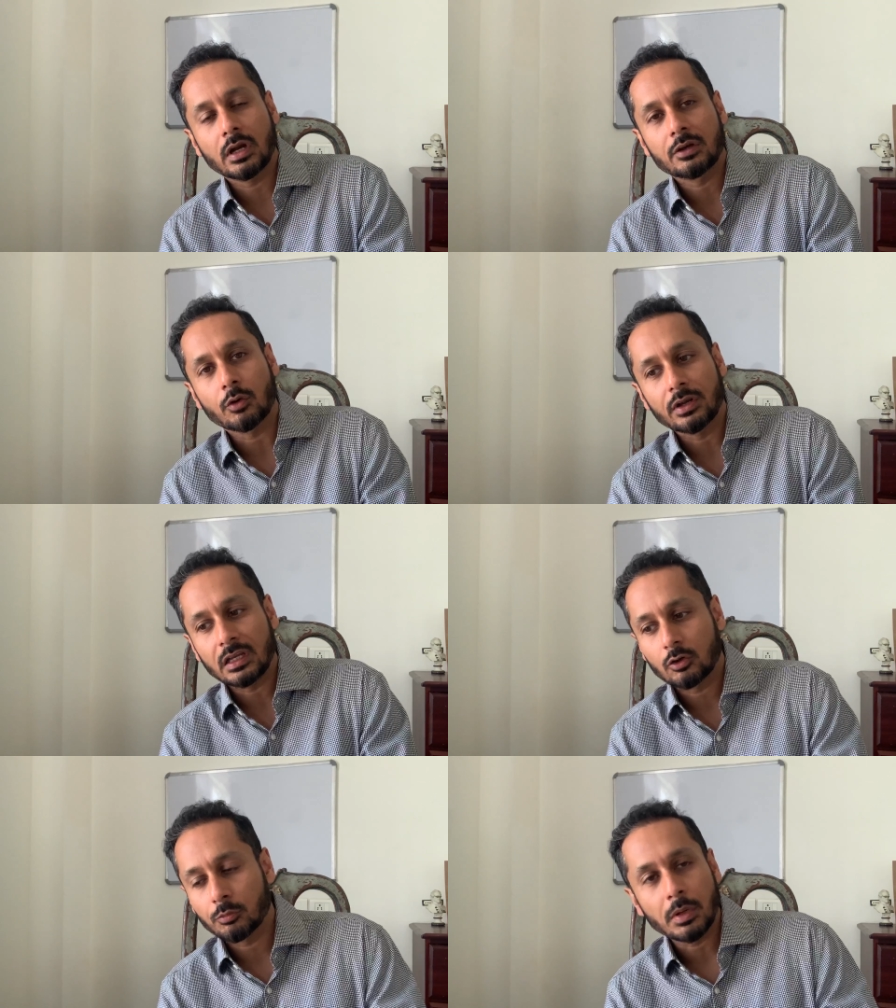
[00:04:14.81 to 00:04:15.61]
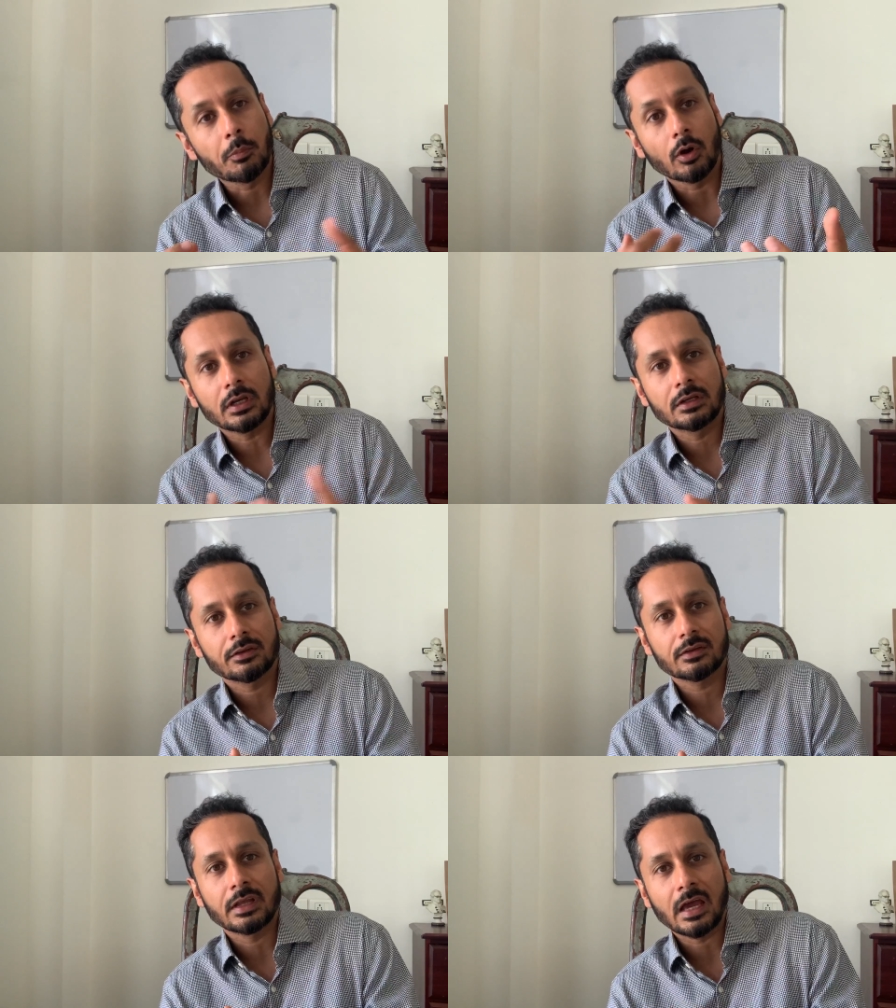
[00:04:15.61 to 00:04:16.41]
ironic because my body
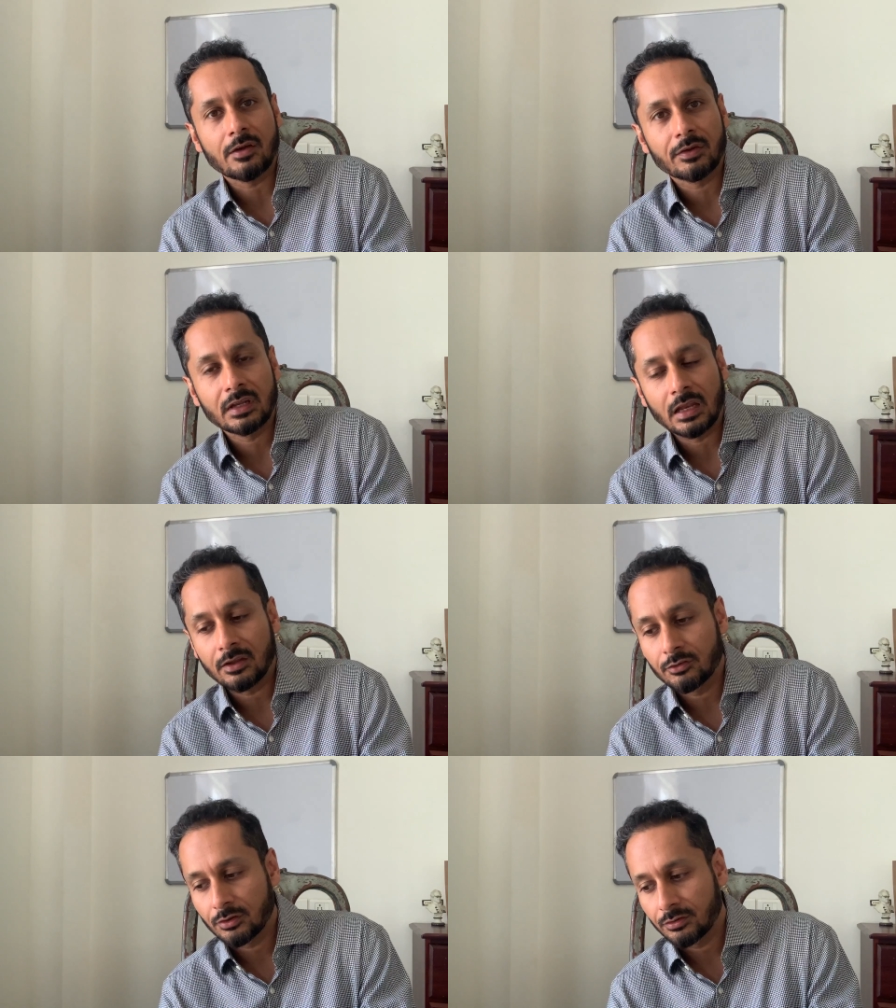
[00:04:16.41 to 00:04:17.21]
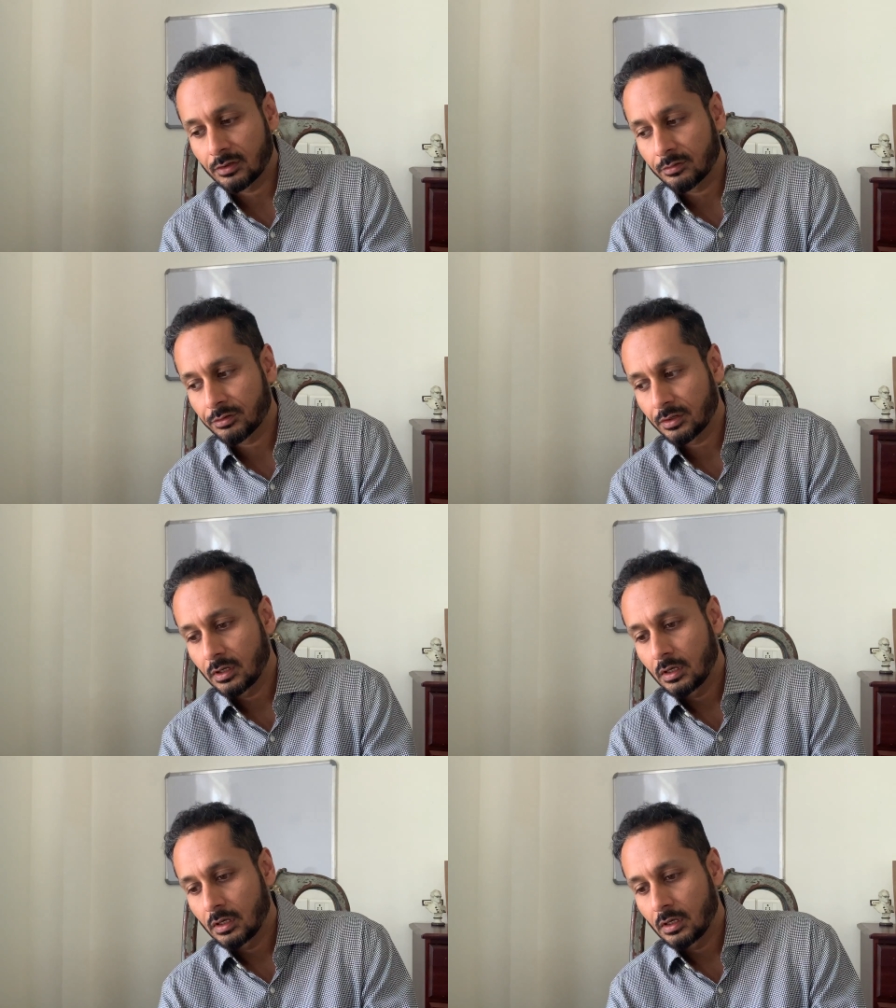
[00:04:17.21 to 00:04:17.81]
doesn't have any energy reserves.